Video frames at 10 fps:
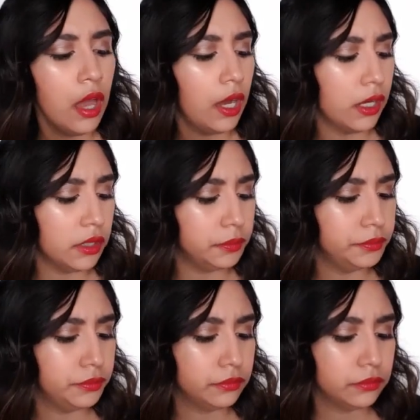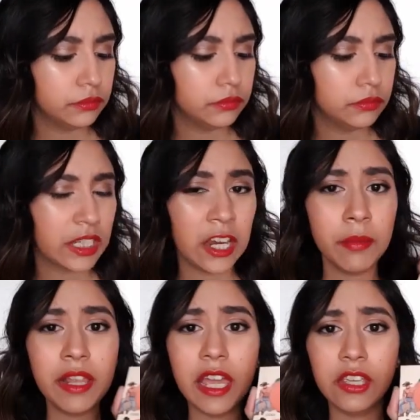
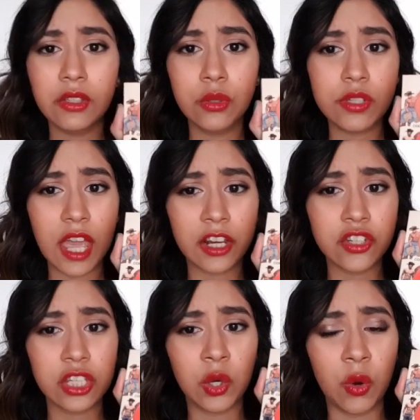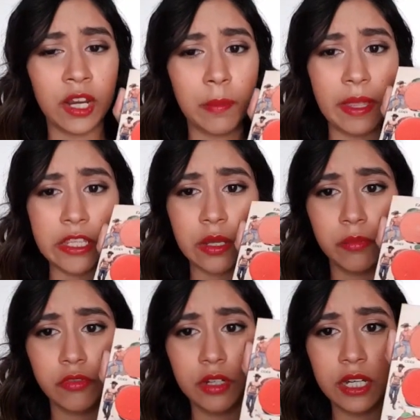Caramel I use actually quite a bit, so
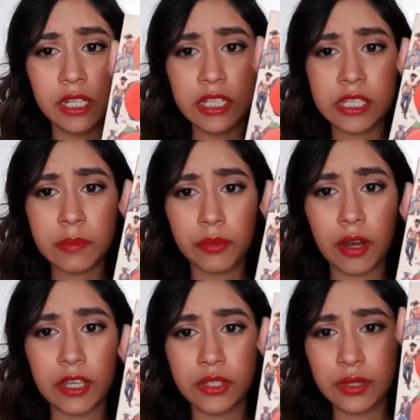I'm really surprised.